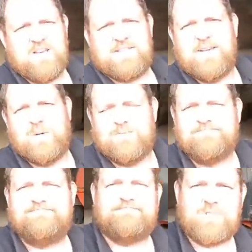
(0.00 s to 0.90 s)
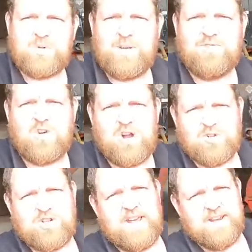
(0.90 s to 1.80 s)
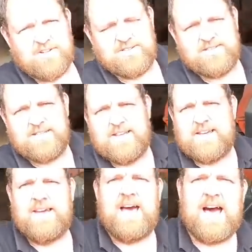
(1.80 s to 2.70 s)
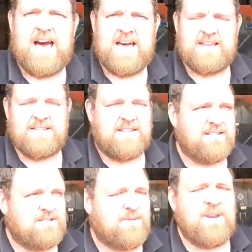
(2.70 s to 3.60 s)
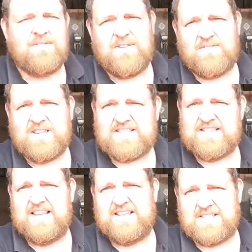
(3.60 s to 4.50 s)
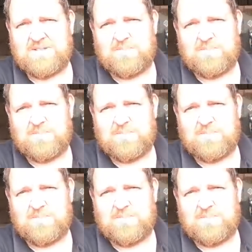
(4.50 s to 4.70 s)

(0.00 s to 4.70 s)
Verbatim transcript: So, 24 hours later, and 2850 still isn't